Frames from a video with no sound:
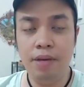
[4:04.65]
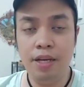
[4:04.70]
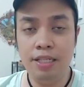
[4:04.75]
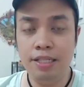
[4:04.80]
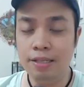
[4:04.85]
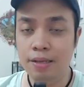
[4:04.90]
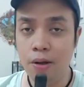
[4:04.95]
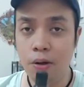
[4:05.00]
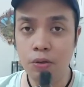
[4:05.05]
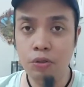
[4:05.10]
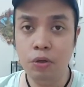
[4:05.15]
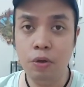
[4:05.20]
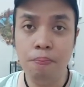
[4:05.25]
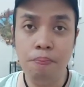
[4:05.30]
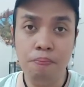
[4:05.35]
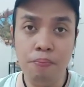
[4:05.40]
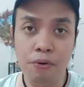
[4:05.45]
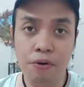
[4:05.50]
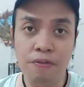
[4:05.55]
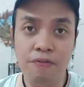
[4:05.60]
it's also
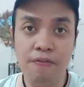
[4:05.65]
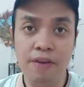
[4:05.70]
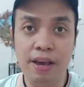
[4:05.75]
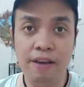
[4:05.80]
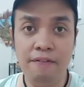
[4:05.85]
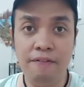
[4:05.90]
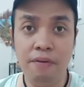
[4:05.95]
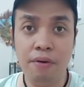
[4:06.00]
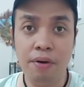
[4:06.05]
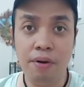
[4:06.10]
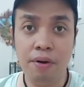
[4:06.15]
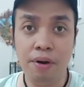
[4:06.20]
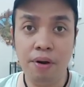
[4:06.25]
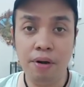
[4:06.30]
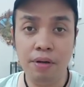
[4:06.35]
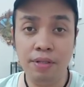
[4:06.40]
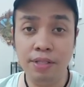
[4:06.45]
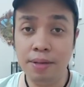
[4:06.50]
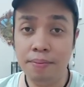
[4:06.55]
perfect for